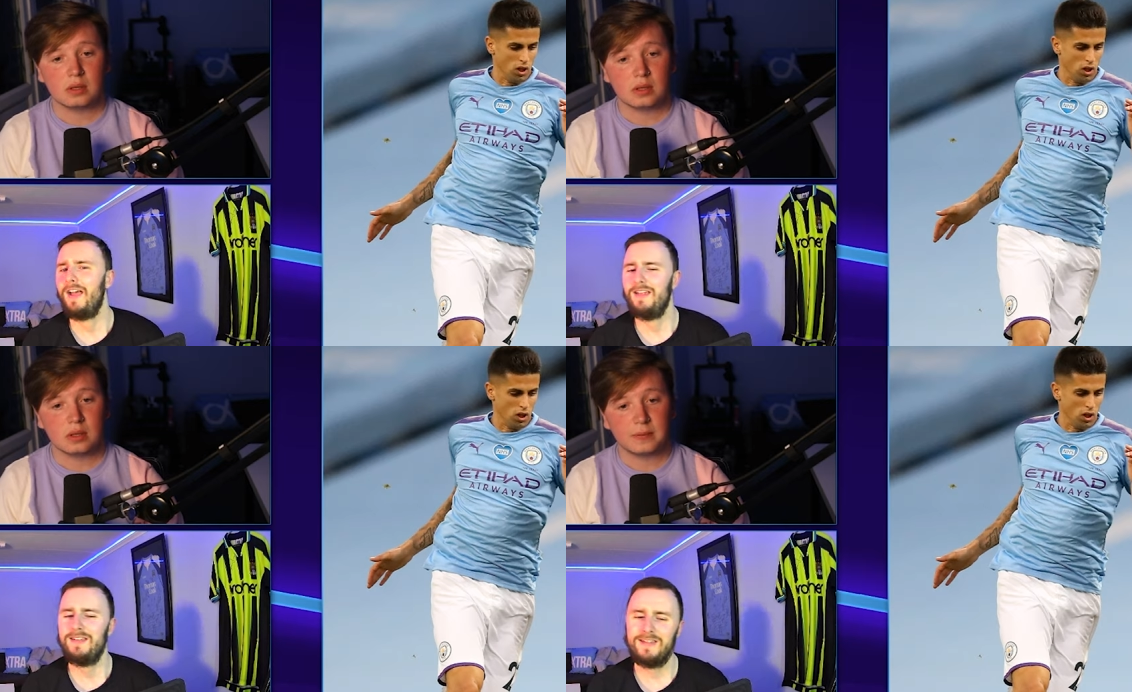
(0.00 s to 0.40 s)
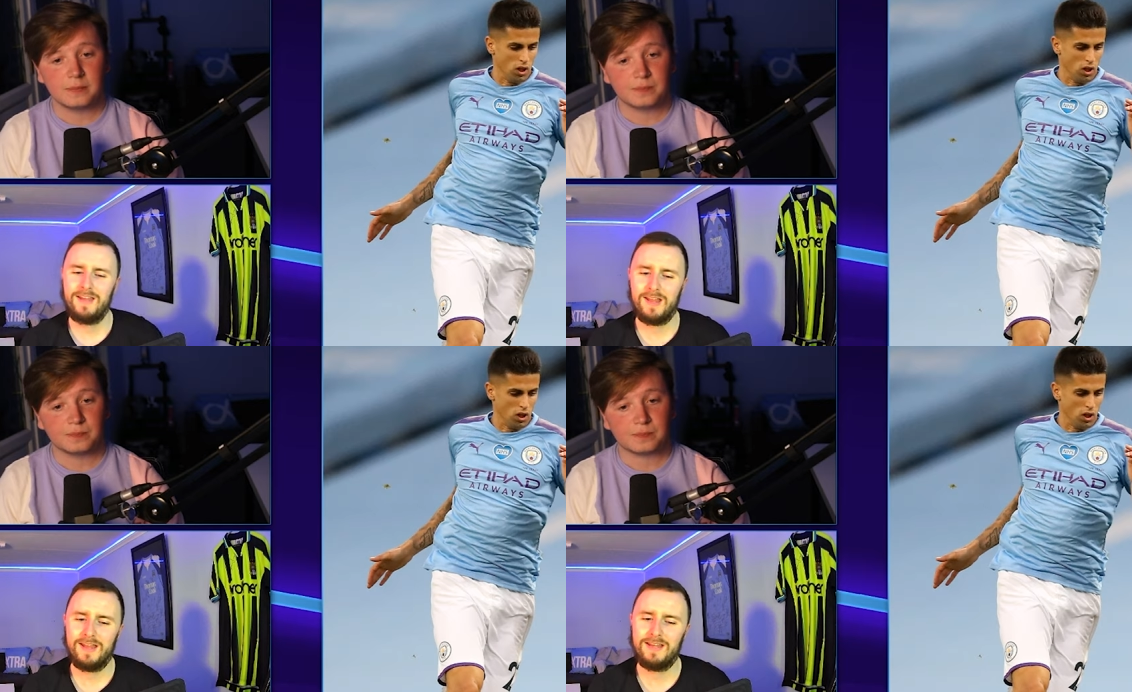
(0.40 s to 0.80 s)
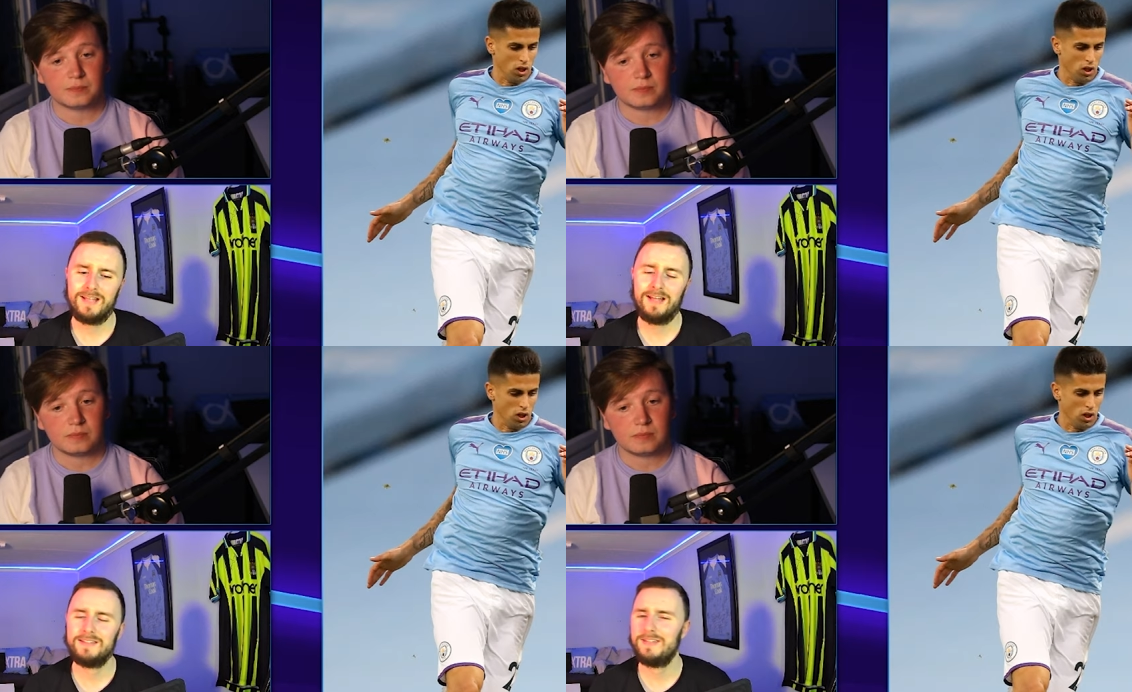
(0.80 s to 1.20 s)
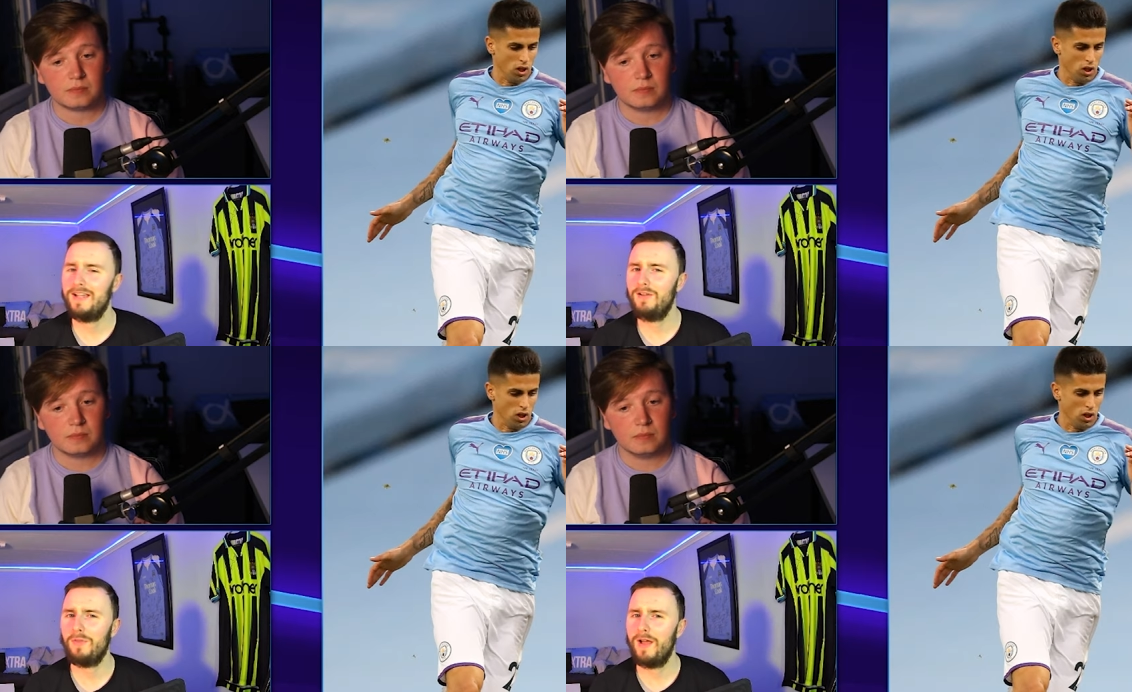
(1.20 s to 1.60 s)
Speaker 1: is
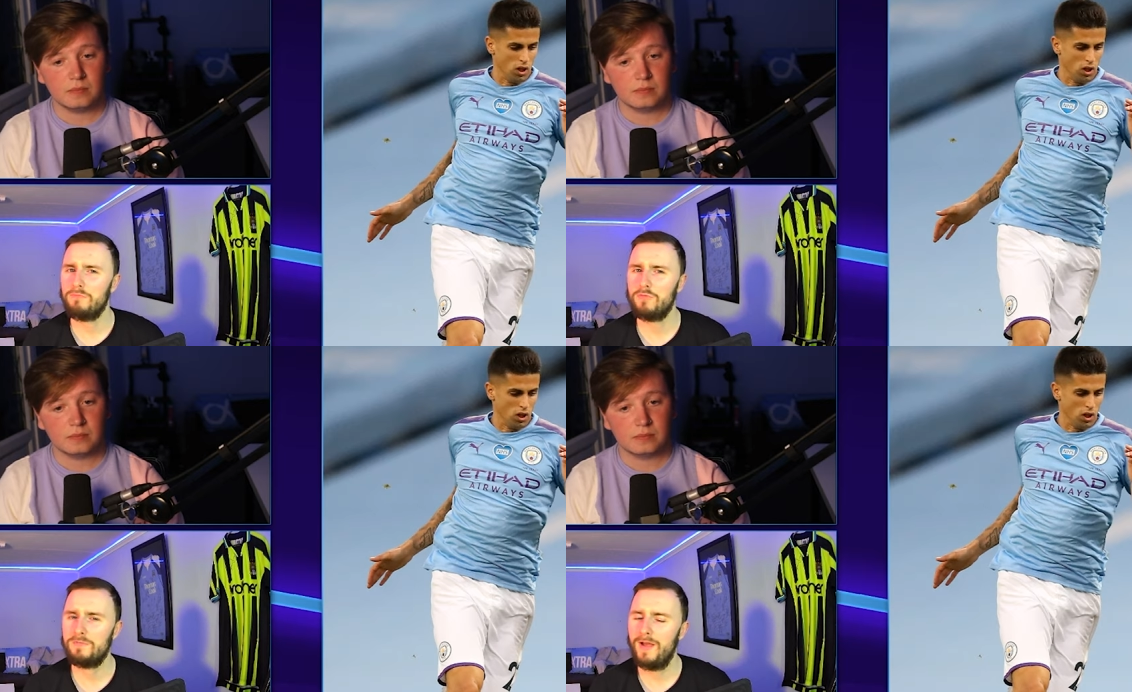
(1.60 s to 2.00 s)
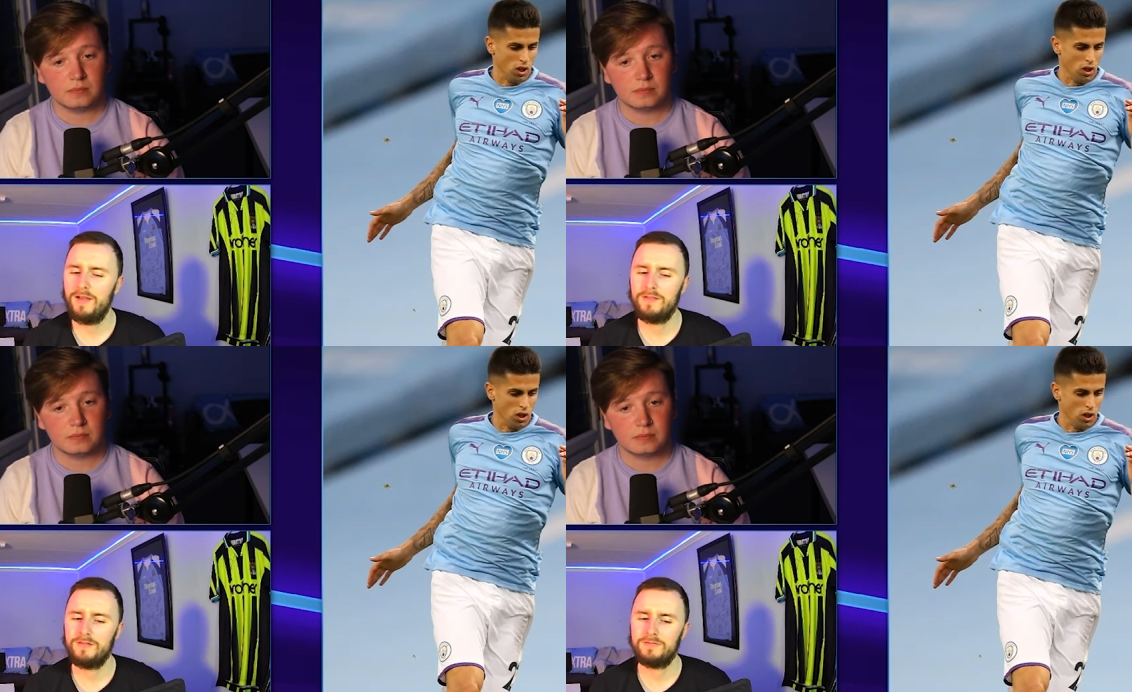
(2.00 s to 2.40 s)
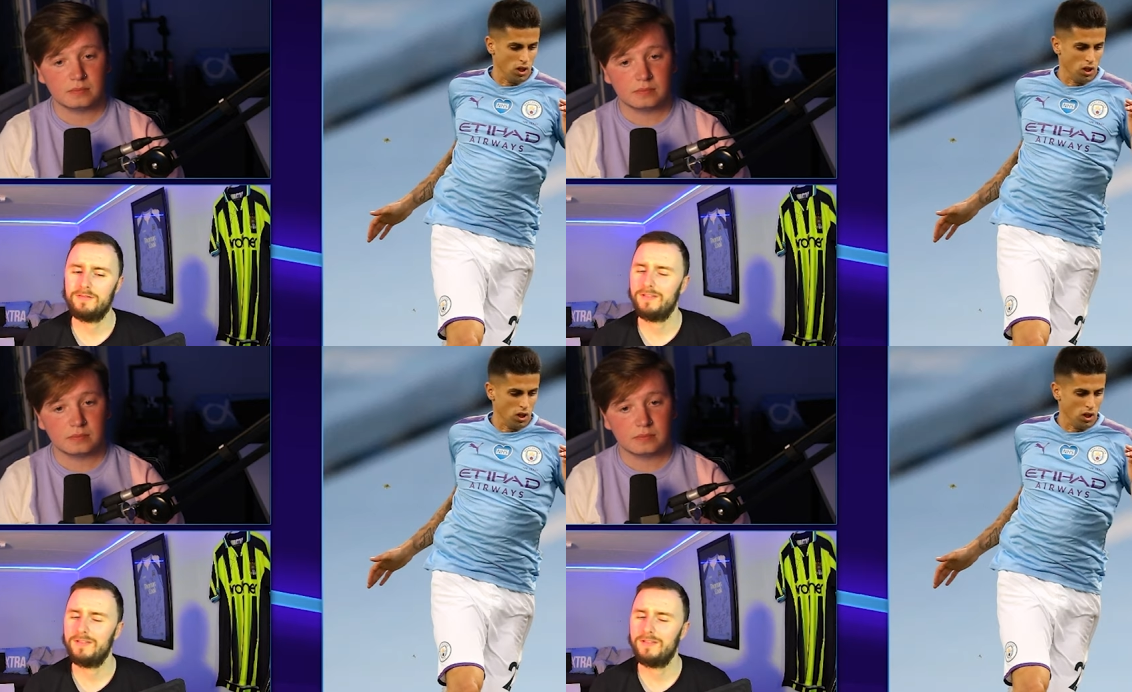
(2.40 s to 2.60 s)
Cancelo that much better than